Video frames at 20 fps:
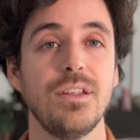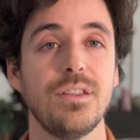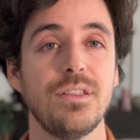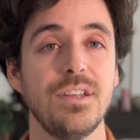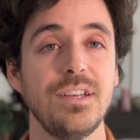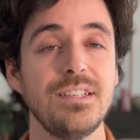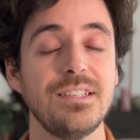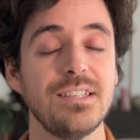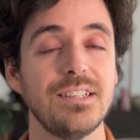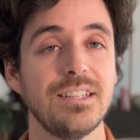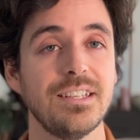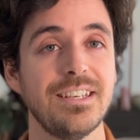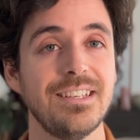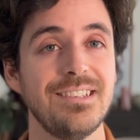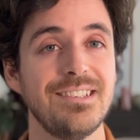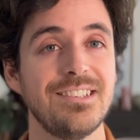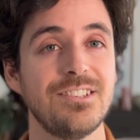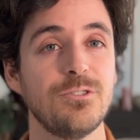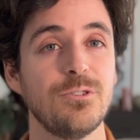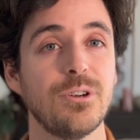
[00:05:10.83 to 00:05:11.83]
This
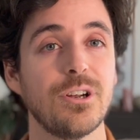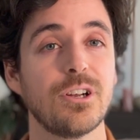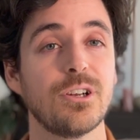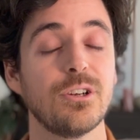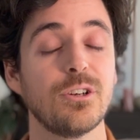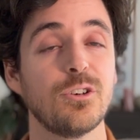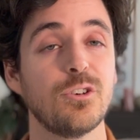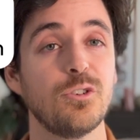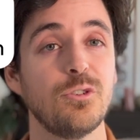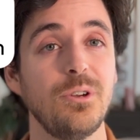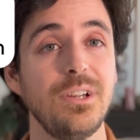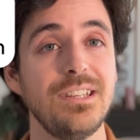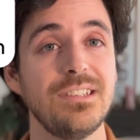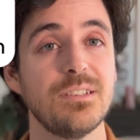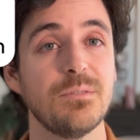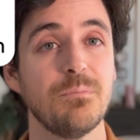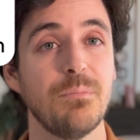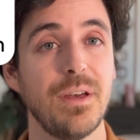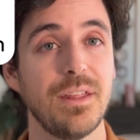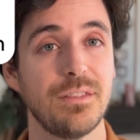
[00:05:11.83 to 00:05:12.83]
leads to a
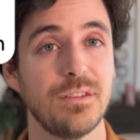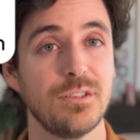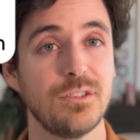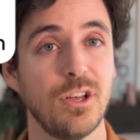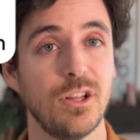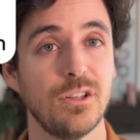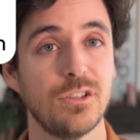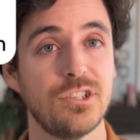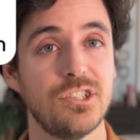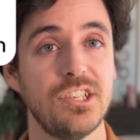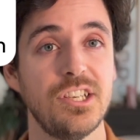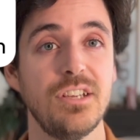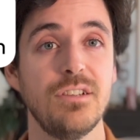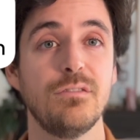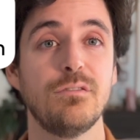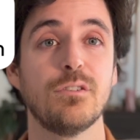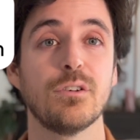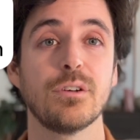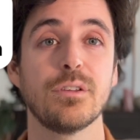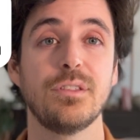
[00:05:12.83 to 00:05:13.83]
concrete methodology
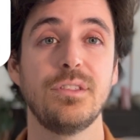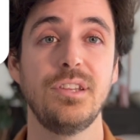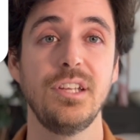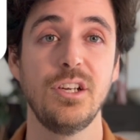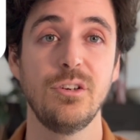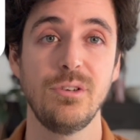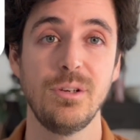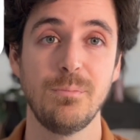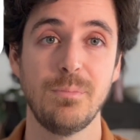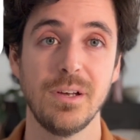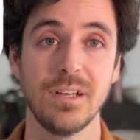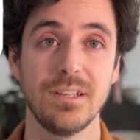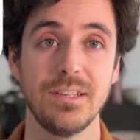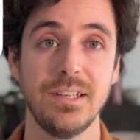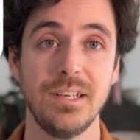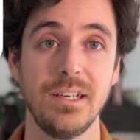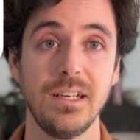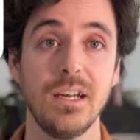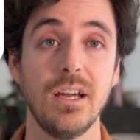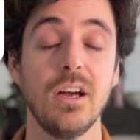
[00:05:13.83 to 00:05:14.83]
for theory
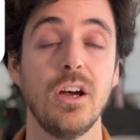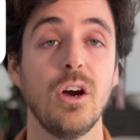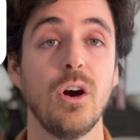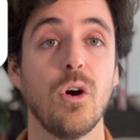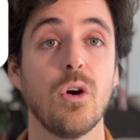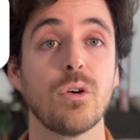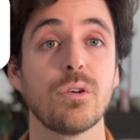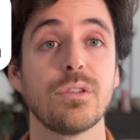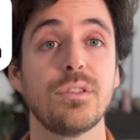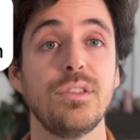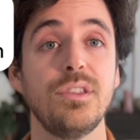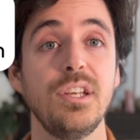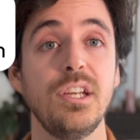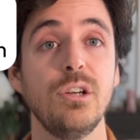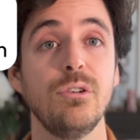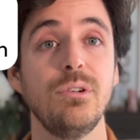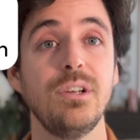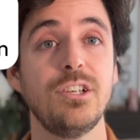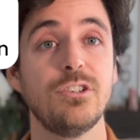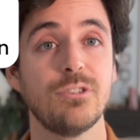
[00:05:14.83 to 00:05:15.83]
building or
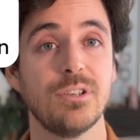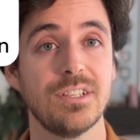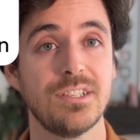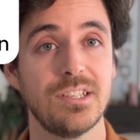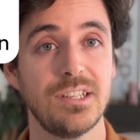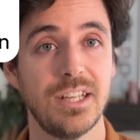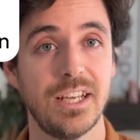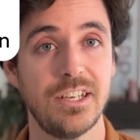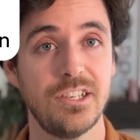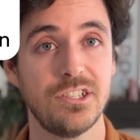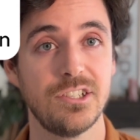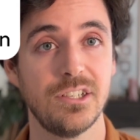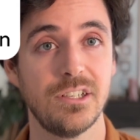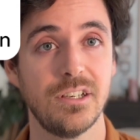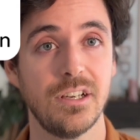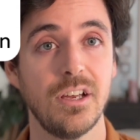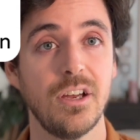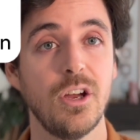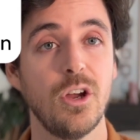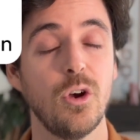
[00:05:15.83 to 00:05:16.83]
theory translation,
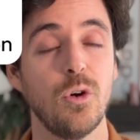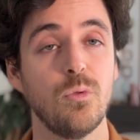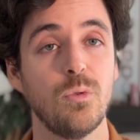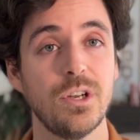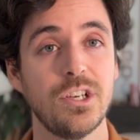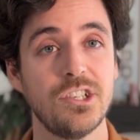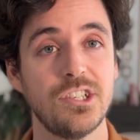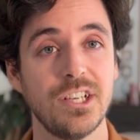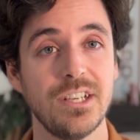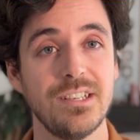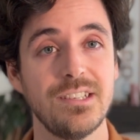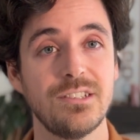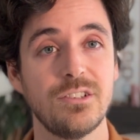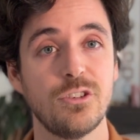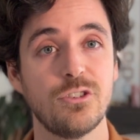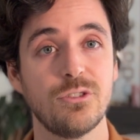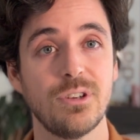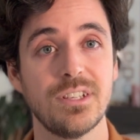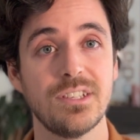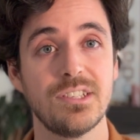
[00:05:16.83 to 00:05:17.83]
which is to
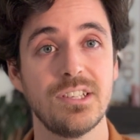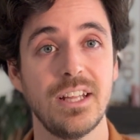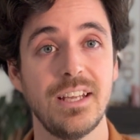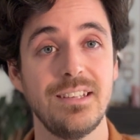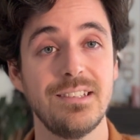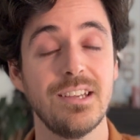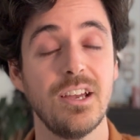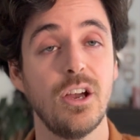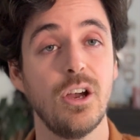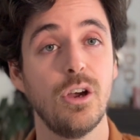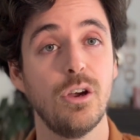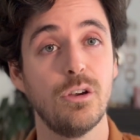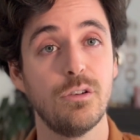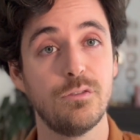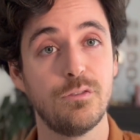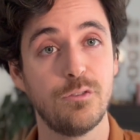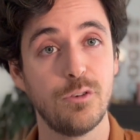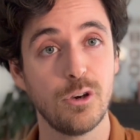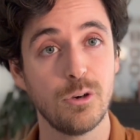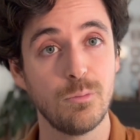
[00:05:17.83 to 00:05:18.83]
translate a
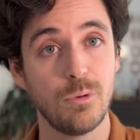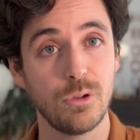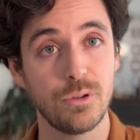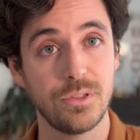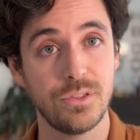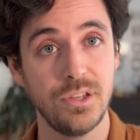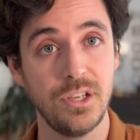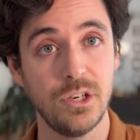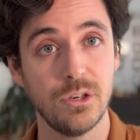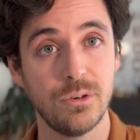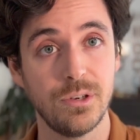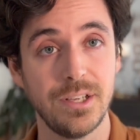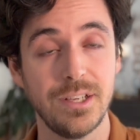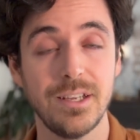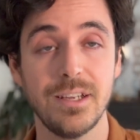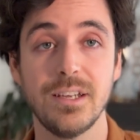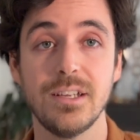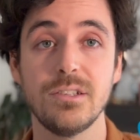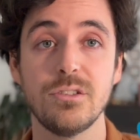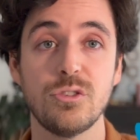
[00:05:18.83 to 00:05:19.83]
verbal theory
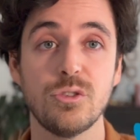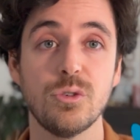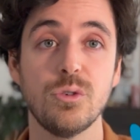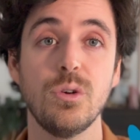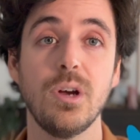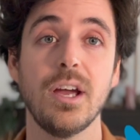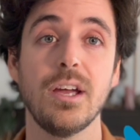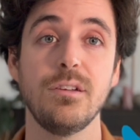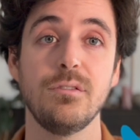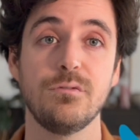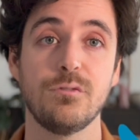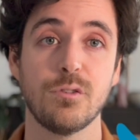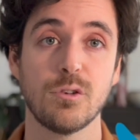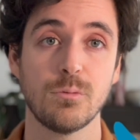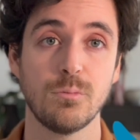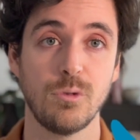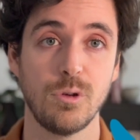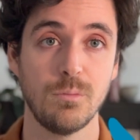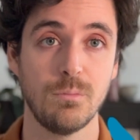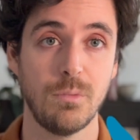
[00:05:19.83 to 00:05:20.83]
into a
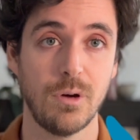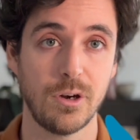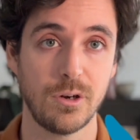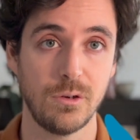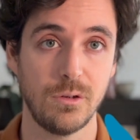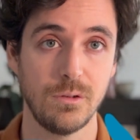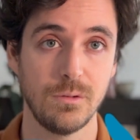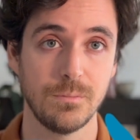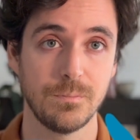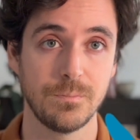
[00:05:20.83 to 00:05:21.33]
formal model.